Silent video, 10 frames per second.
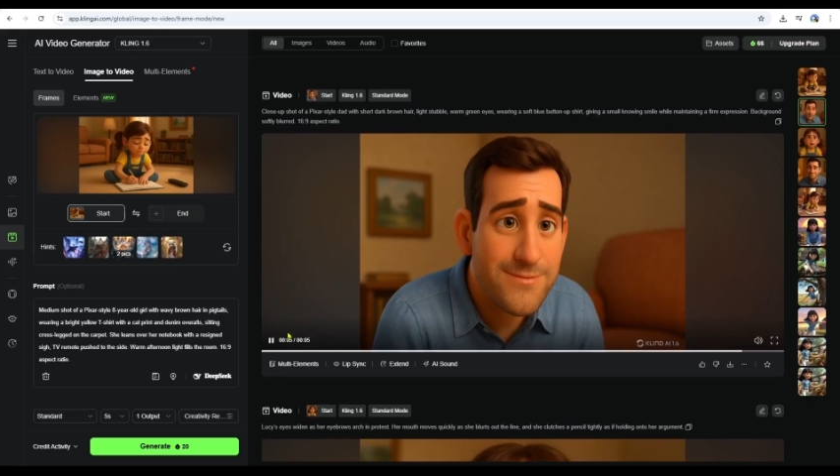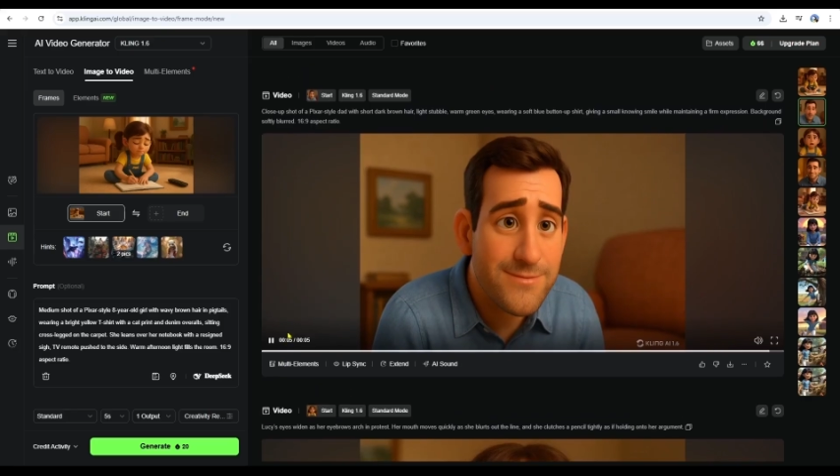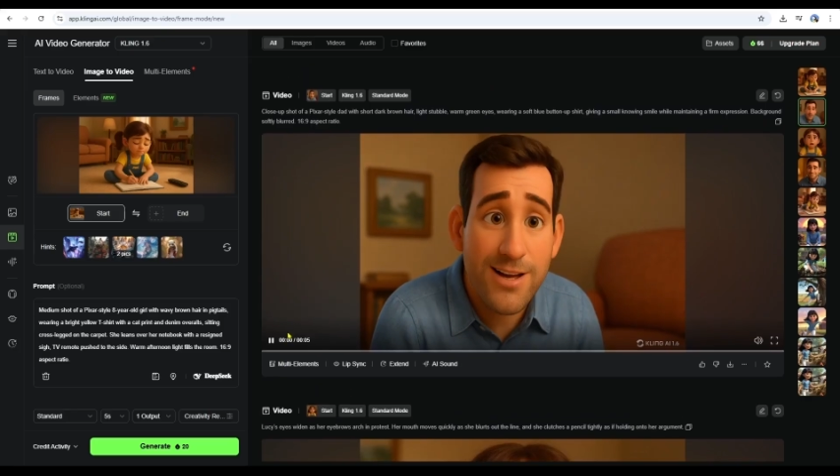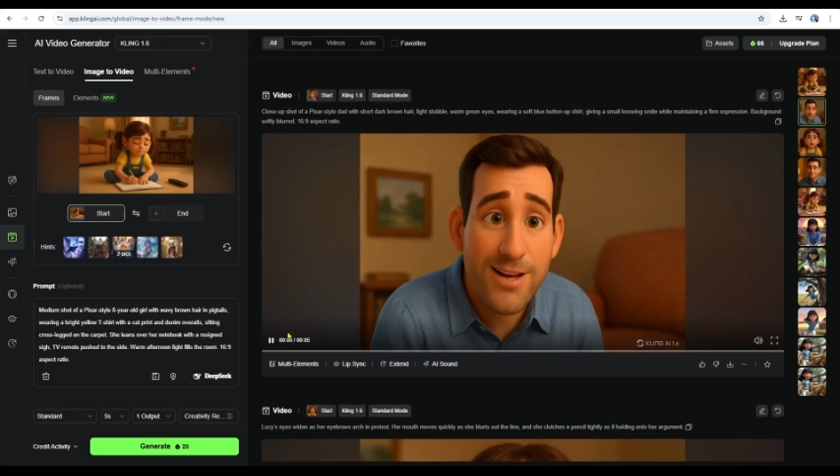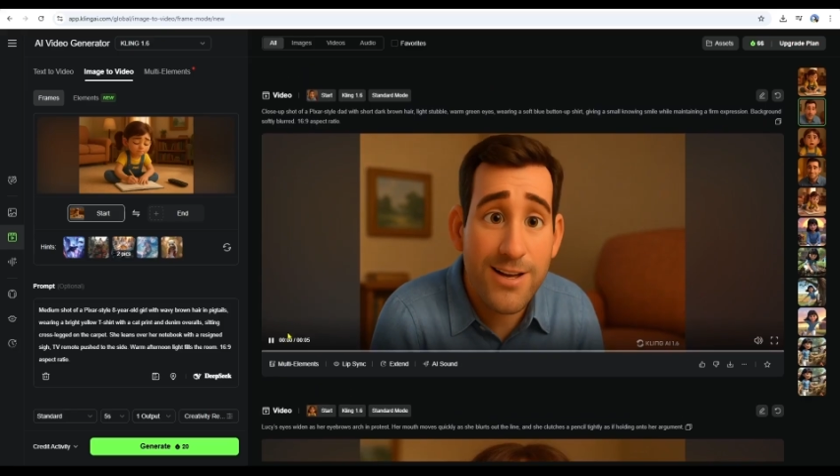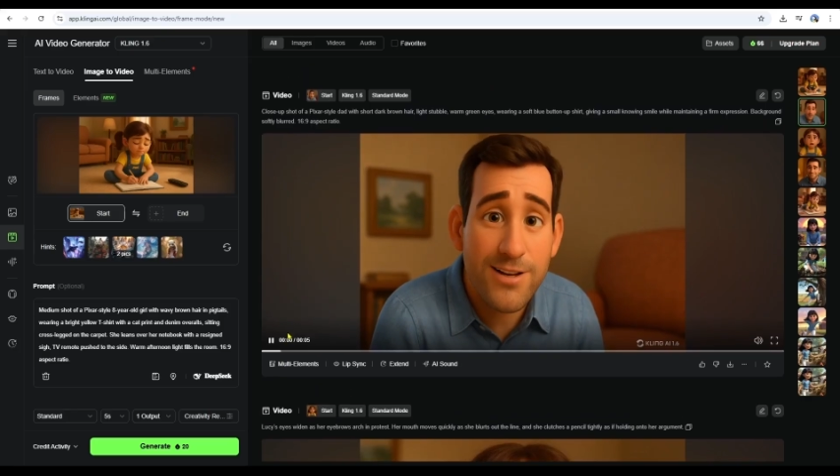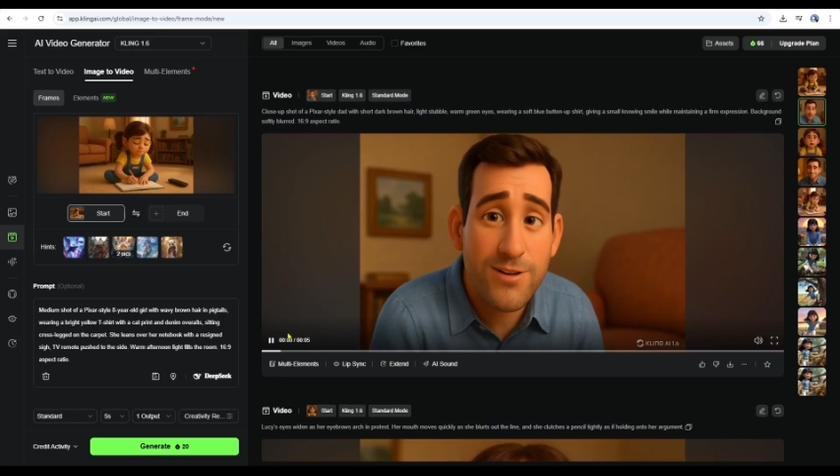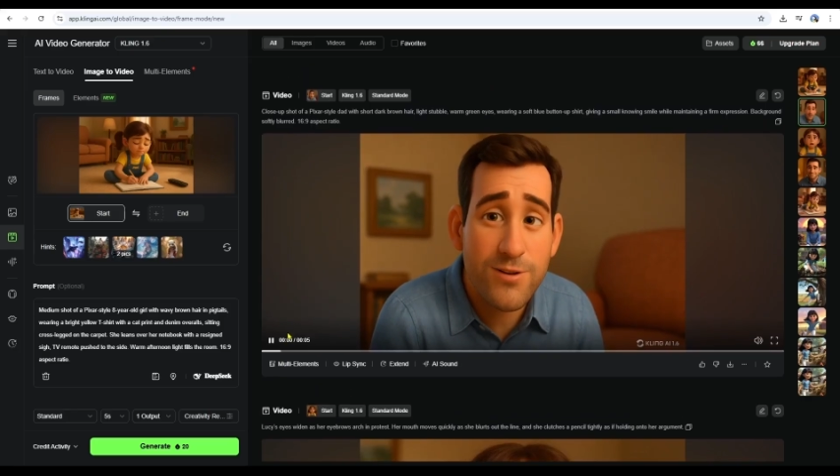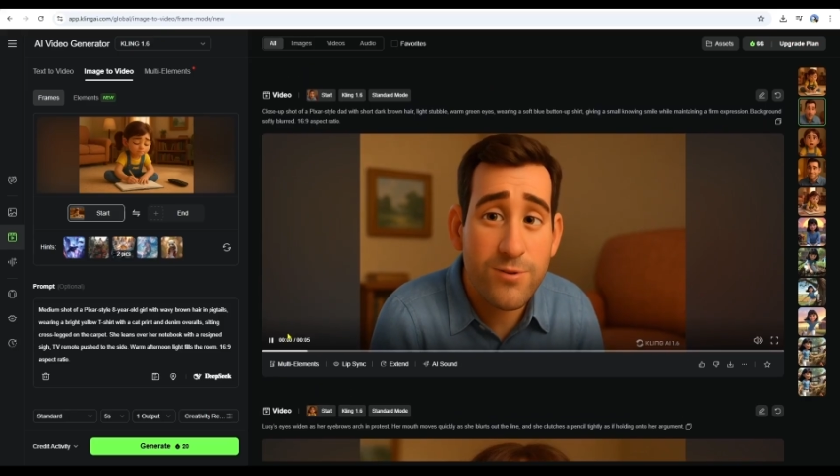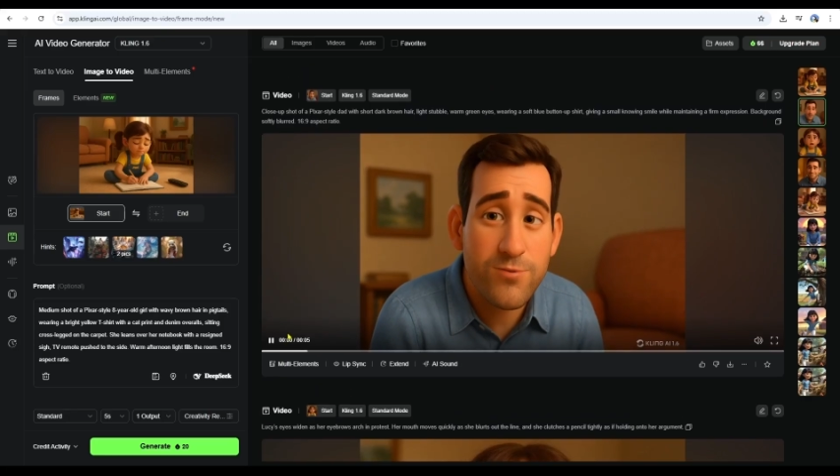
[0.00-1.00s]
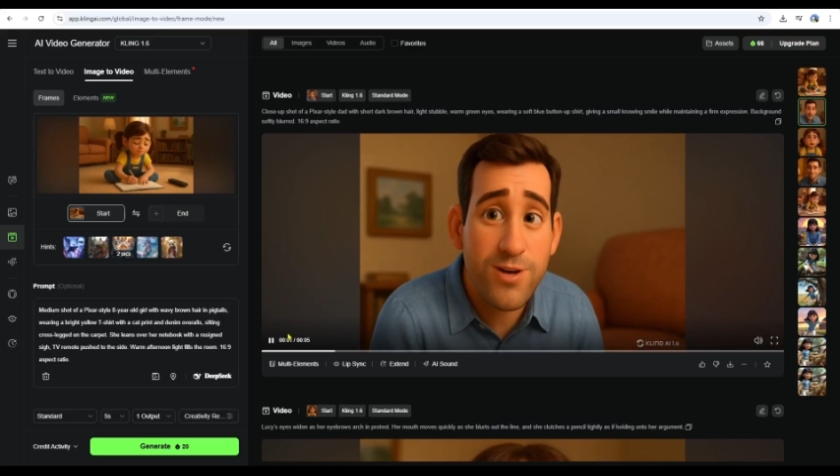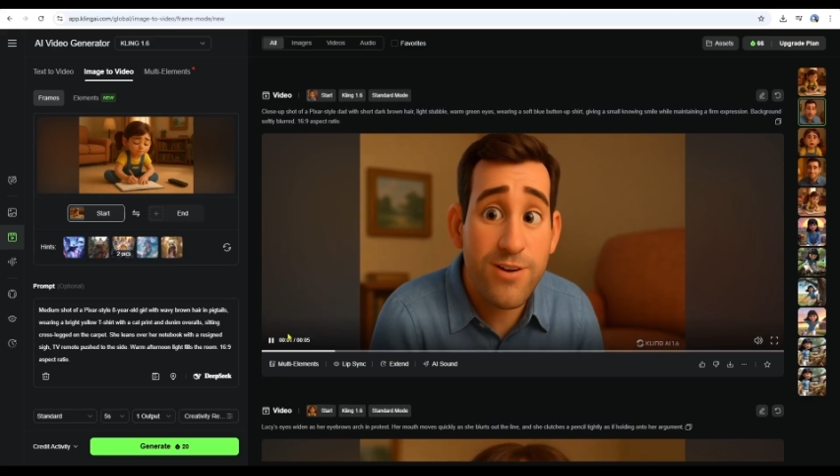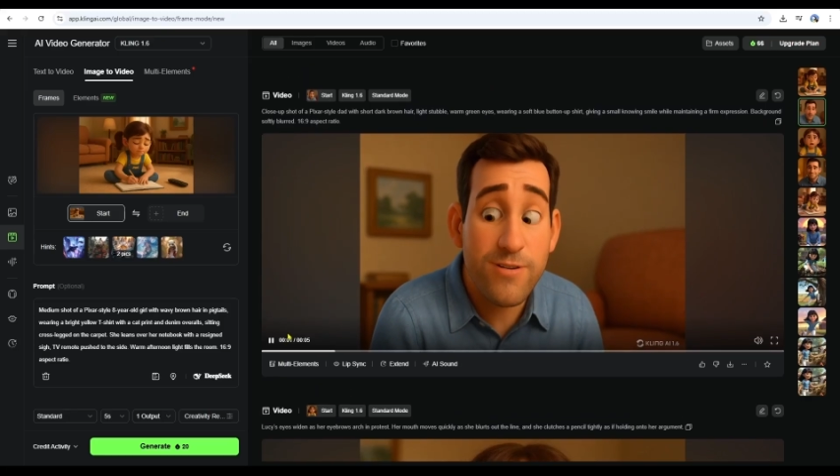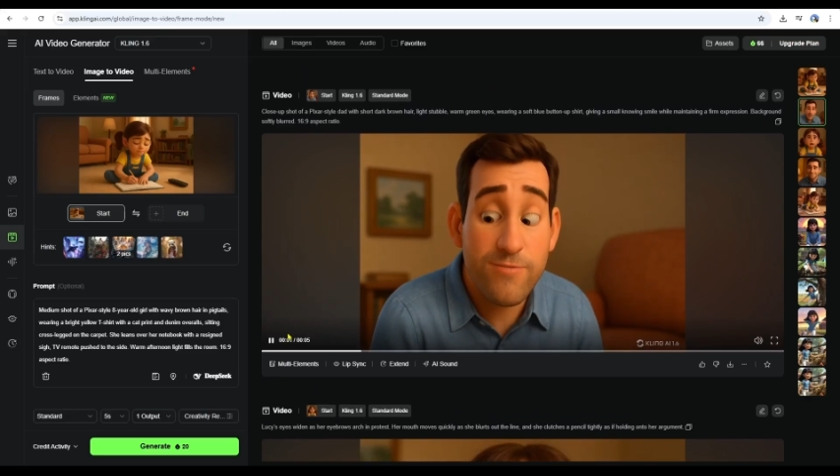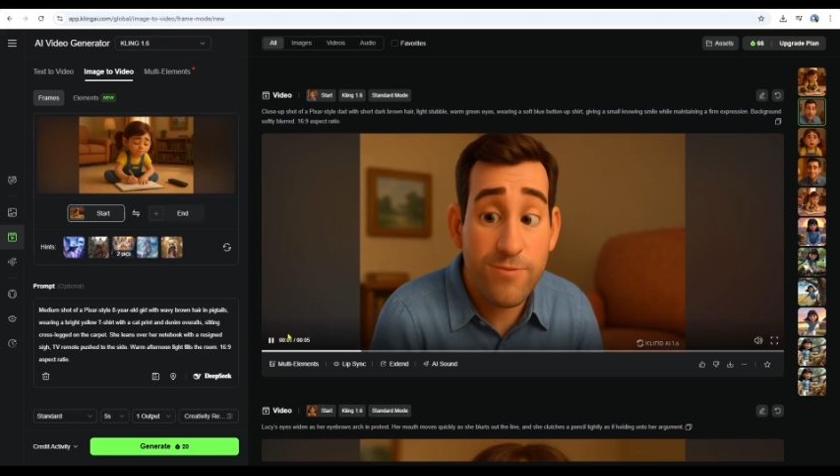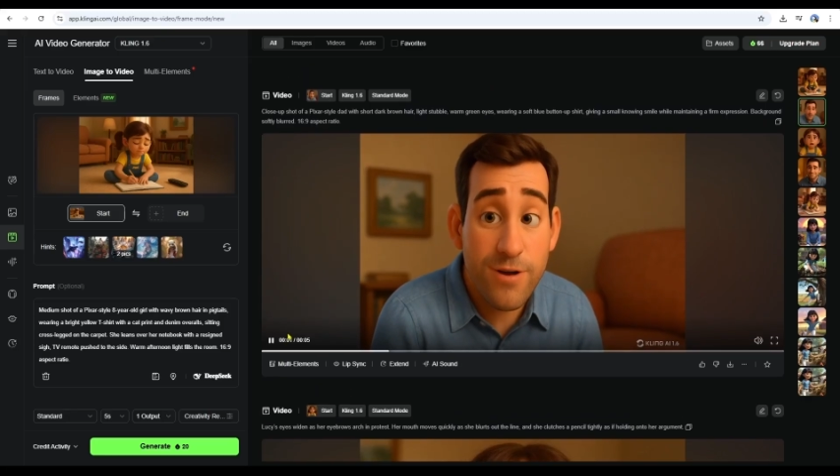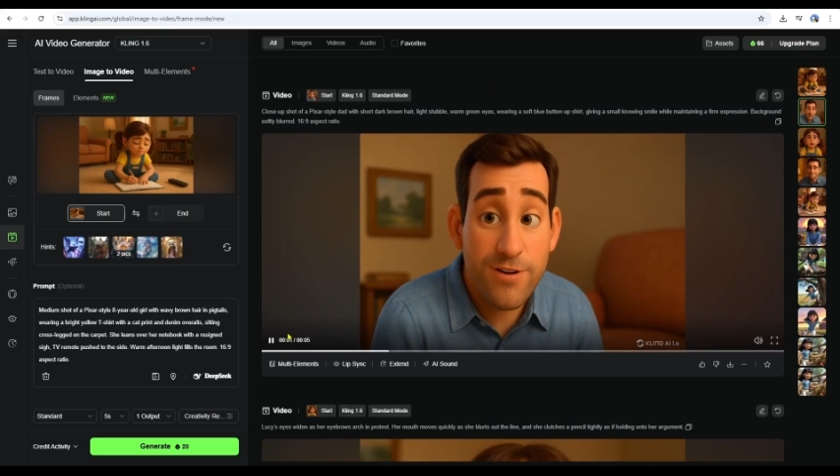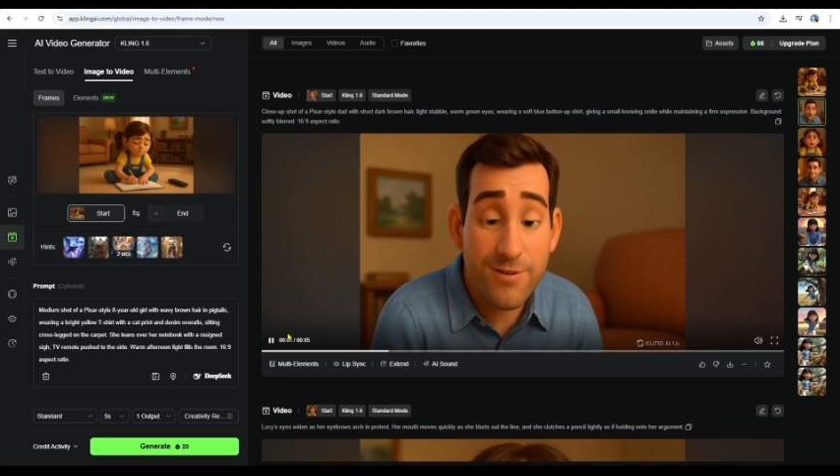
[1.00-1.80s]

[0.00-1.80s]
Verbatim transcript: It's not perfect every time,